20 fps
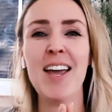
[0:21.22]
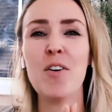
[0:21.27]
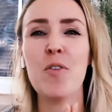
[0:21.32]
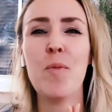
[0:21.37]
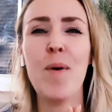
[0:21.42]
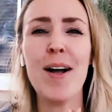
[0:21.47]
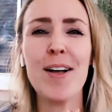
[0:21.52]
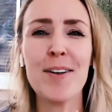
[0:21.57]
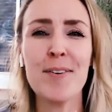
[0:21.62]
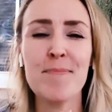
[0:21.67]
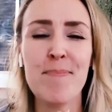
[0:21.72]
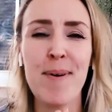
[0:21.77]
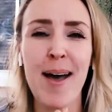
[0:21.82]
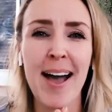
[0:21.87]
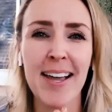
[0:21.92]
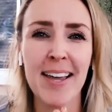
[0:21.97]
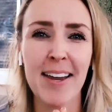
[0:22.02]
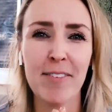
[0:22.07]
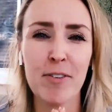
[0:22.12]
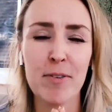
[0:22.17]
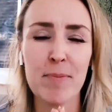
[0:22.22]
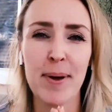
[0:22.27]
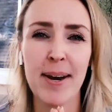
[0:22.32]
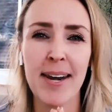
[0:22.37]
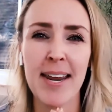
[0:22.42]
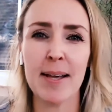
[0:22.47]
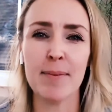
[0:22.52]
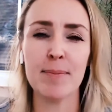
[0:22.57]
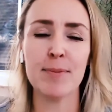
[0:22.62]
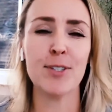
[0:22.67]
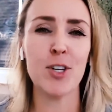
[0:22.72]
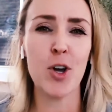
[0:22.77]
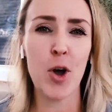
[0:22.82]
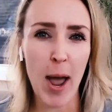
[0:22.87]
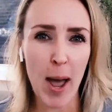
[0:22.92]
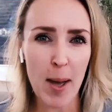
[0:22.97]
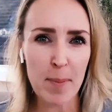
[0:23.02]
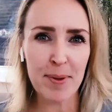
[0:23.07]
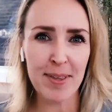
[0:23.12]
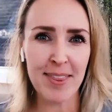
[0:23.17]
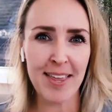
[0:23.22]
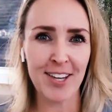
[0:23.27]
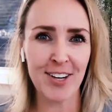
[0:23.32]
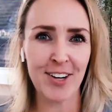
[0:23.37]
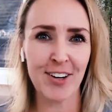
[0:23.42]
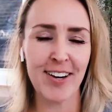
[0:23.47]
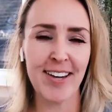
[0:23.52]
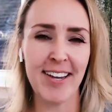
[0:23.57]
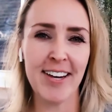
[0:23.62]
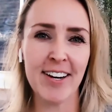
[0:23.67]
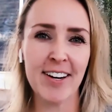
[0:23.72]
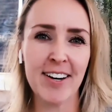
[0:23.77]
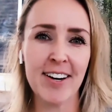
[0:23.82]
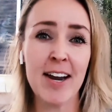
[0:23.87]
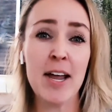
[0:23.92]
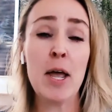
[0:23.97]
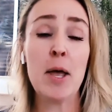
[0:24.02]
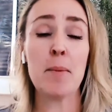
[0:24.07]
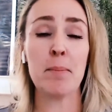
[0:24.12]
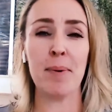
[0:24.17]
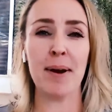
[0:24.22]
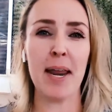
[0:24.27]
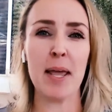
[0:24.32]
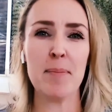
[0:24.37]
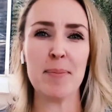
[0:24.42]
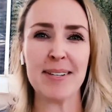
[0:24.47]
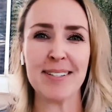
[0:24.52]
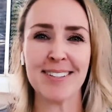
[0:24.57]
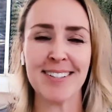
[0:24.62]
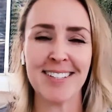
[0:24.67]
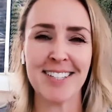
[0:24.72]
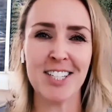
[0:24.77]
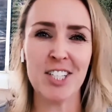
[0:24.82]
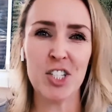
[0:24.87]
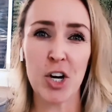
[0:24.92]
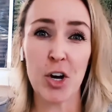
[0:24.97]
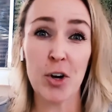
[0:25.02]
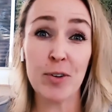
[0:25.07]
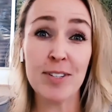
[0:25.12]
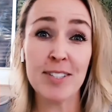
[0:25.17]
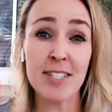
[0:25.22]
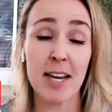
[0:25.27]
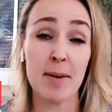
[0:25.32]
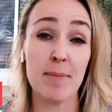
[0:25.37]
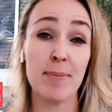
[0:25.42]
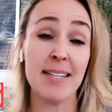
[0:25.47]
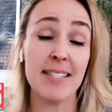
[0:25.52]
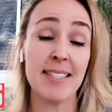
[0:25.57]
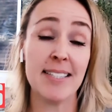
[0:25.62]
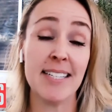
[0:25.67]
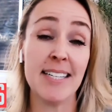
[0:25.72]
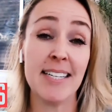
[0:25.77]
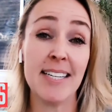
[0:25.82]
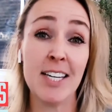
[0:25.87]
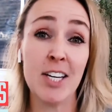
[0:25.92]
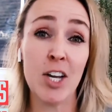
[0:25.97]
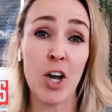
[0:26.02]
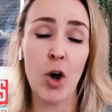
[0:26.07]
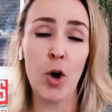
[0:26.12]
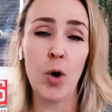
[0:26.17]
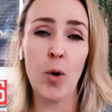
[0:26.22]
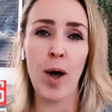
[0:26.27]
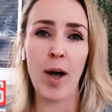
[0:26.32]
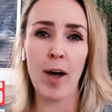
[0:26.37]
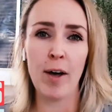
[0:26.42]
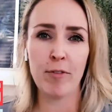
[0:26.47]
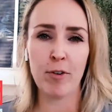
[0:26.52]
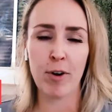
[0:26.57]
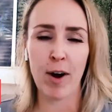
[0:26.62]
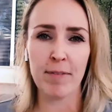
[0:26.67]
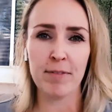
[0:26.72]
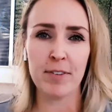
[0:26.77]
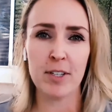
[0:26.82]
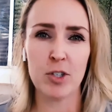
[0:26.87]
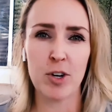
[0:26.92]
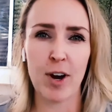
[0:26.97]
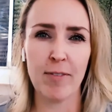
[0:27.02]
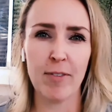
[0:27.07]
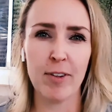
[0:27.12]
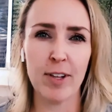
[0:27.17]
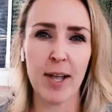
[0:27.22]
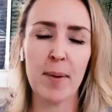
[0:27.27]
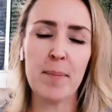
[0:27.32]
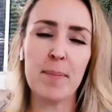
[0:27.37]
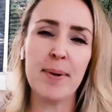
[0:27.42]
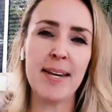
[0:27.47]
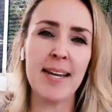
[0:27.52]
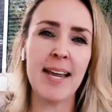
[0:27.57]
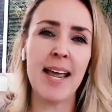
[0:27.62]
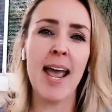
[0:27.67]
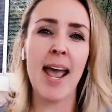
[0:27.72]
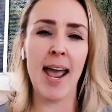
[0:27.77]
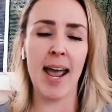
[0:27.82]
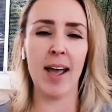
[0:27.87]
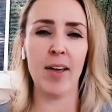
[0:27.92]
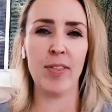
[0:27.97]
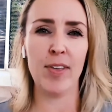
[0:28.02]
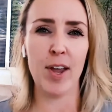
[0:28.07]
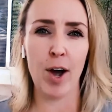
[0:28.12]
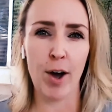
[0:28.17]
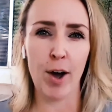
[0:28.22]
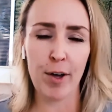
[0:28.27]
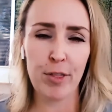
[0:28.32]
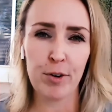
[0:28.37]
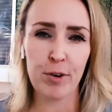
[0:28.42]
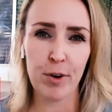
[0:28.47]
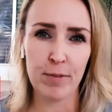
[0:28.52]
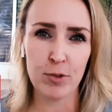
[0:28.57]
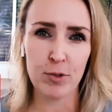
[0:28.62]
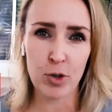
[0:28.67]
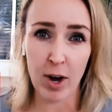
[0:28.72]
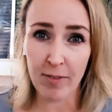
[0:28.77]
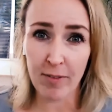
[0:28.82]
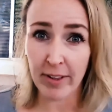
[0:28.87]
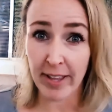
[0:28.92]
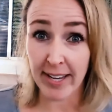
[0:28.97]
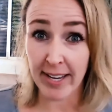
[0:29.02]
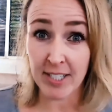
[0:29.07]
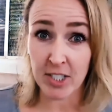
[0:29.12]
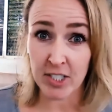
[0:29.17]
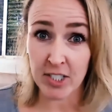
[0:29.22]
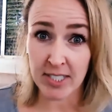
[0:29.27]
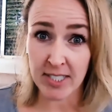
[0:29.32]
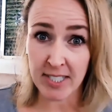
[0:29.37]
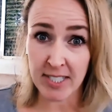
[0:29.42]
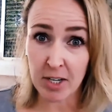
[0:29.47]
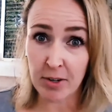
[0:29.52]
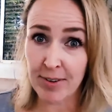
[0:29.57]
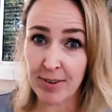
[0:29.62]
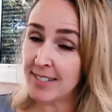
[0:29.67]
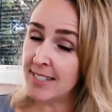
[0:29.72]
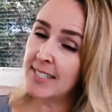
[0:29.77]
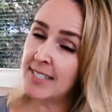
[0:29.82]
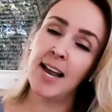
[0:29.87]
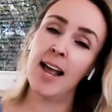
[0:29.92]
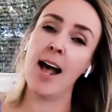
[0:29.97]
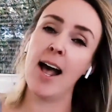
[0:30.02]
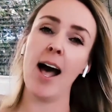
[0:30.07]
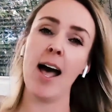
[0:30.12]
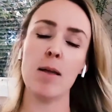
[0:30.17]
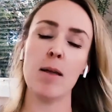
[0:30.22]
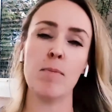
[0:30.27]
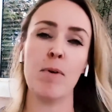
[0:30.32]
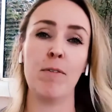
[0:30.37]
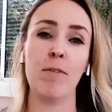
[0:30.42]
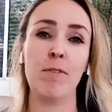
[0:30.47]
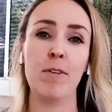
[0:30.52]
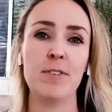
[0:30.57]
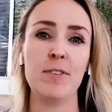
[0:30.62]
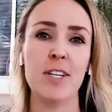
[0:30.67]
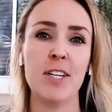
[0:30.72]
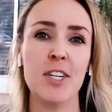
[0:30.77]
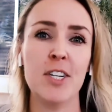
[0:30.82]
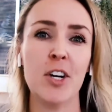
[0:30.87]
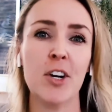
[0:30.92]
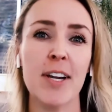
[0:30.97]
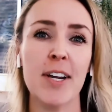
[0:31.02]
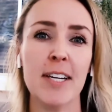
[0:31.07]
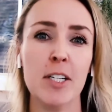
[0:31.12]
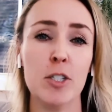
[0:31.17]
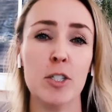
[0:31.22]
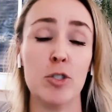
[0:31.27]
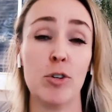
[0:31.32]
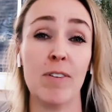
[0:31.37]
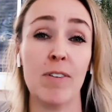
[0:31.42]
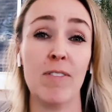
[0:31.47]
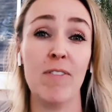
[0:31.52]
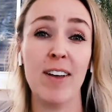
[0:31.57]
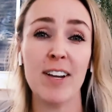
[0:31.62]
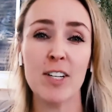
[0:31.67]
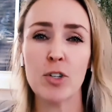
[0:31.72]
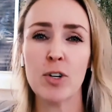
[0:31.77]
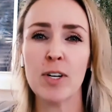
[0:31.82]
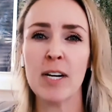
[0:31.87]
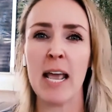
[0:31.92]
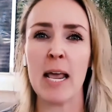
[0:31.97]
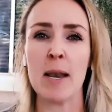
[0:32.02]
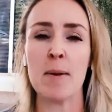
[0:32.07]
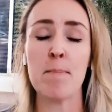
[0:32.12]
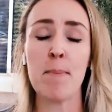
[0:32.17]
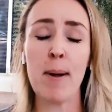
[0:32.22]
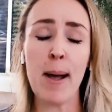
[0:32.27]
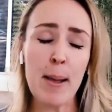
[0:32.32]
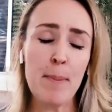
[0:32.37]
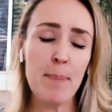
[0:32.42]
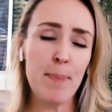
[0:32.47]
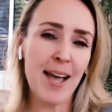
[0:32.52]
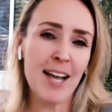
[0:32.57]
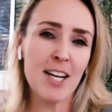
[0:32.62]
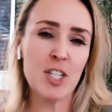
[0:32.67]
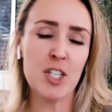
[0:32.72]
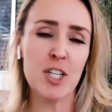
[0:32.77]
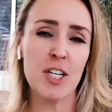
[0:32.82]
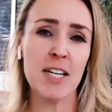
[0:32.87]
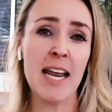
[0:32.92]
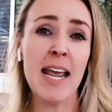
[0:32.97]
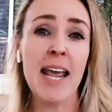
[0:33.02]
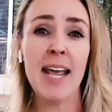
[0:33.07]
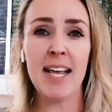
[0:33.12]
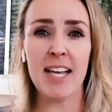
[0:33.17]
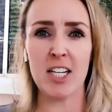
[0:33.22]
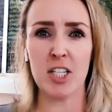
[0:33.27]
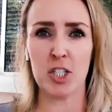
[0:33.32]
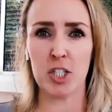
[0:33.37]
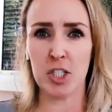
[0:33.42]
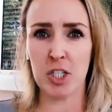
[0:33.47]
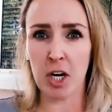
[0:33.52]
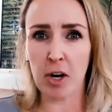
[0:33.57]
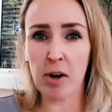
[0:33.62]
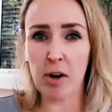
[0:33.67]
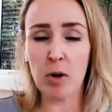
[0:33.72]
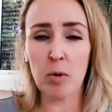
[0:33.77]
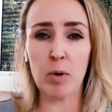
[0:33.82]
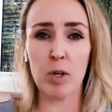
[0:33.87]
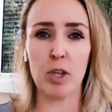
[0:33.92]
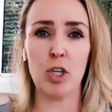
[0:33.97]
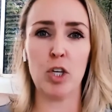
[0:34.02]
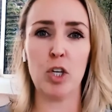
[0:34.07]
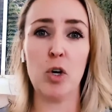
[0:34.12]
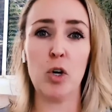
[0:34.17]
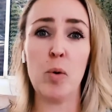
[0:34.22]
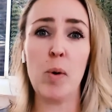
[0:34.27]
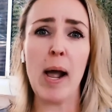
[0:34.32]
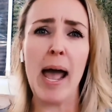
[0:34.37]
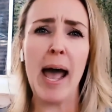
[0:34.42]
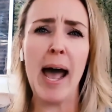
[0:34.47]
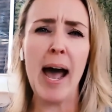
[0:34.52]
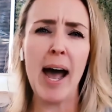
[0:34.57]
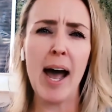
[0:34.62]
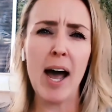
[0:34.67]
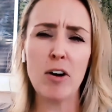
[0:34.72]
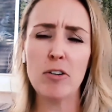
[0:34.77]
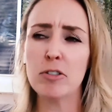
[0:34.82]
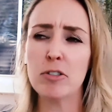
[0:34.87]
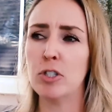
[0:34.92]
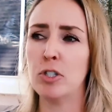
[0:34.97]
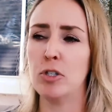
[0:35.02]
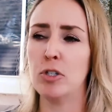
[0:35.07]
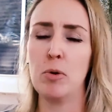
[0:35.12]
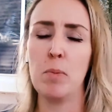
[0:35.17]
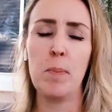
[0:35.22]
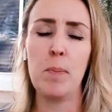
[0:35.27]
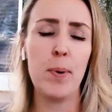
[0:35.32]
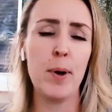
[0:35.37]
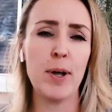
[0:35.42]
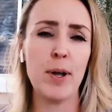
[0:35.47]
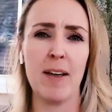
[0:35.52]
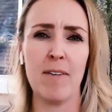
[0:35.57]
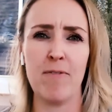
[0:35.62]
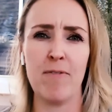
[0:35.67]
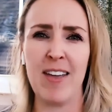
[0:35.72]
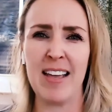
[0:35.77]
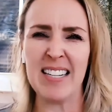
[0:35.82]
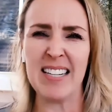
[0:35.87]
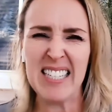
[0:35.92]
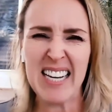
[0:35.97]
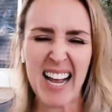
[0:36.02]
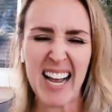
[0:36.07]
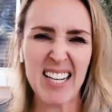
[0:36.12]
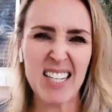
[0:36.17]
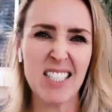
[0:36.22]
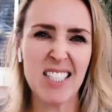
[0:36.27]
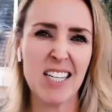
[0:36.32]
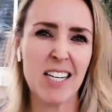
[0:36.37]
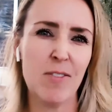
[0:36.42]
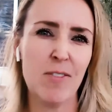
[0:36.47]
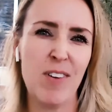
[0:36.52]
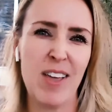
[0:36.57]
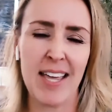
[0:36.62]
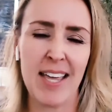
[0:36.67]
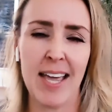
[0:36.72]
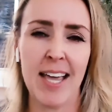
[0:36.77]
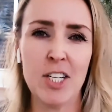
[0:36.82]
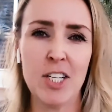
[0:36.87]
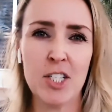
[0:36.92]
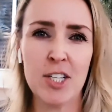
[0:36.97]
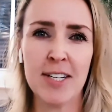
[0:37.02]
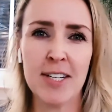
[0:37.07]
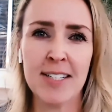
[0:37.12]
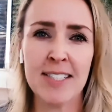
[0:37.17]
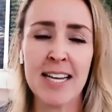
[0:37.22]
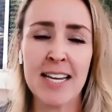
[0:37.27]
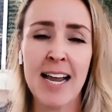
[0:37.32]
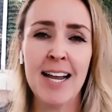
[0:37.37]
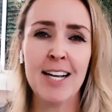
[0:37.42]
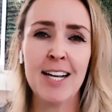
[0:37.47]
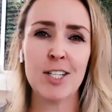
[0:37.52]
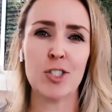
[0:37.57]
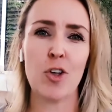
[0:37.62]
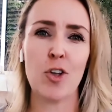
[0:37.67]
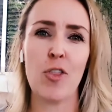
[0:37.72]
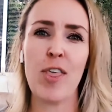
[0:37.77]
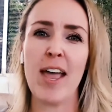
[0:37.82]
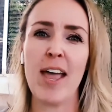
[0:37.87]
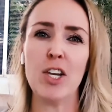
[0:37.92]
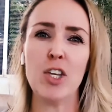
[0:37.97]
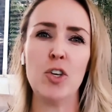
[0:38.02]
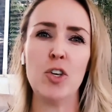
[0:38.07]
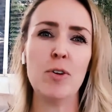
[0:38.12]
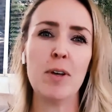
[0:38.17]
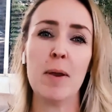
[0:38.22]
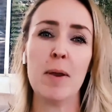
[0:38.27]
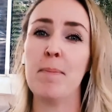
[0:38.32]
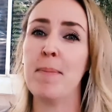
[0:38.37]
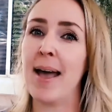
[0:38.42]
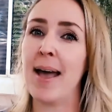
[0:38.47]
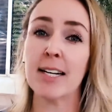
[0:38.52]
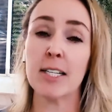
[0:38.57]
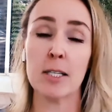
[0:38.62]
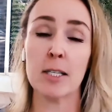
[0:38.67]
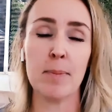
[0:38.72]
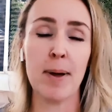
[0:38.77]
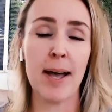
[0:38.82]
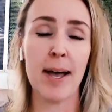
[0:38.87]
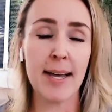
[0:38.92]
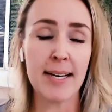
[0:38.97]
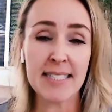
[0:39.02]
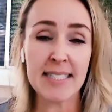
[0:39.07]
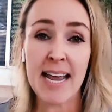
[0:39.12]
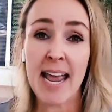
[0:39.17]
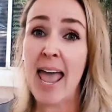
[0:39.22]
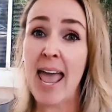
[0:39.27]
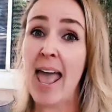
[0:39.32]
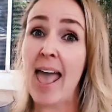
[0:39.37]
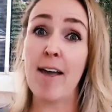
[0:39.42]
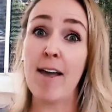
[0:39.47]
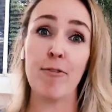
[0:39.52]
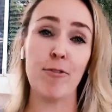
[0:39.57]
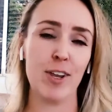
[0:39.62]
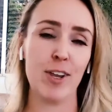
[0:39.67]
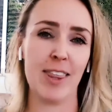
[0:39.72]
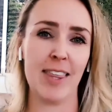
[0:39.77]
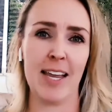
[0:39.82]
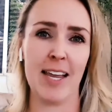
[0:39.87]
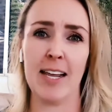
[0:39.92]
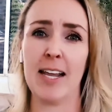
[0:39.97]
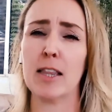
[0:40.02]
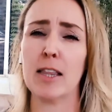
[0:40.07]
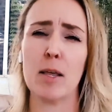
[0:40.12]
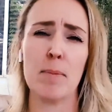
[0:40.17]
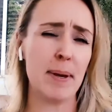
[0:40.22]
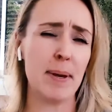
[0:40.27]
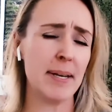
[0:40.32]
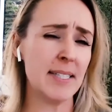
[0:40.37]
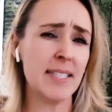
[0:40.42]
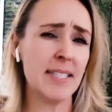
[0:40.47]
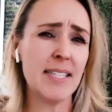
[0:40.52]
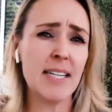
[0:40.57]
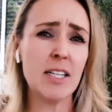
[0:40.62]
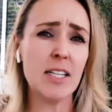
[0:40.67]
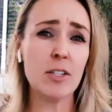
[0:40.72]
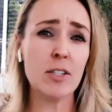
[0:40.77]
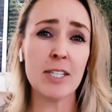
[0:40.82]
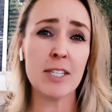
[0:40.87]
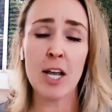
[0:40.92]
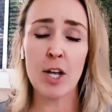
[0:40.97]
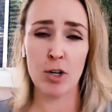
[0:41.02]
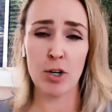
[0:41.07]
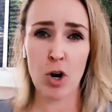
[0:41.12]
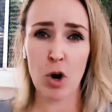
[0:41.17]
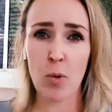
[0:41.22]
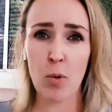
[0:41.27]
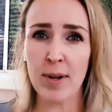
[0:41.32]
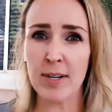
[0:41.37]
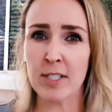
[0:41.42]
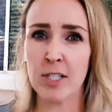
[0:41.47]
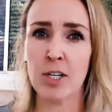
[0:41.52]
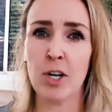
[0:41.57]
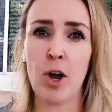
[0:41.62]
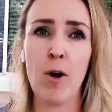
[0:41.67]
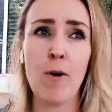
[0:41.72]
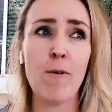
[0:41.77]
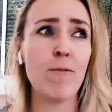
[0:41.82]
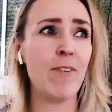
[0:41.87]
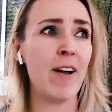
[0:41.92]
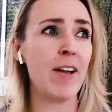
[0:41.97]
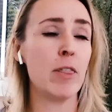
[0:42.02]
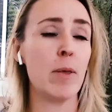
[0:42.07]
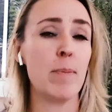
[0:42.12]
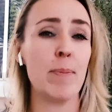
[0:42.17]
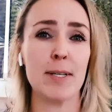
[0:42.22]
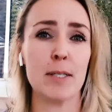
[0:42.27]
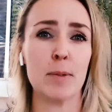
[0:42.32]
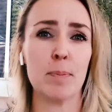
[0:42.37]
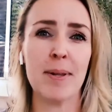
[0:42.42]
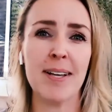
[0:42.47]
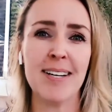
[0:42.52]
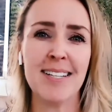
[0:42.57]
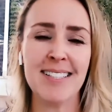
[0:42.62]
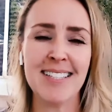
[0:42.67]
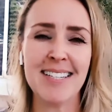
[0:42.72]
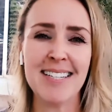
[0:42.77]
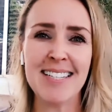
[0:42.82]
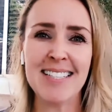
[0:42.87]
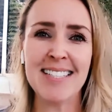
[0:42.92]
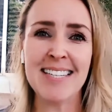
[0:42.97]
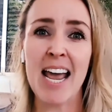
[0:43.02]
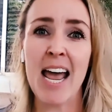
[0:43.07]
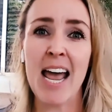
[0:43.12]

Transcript: welcome back, everybody. I'm so happy that you're here. My name is Linda Jones. I am the CEO of Crafted Travel Company and the author of Travel Agent Secrets. I am a 15-year industry veteran, and my passion is sharing with you how to book fantastic vacations so that you can maximize everything, get the best deals, know when to go, find the best places,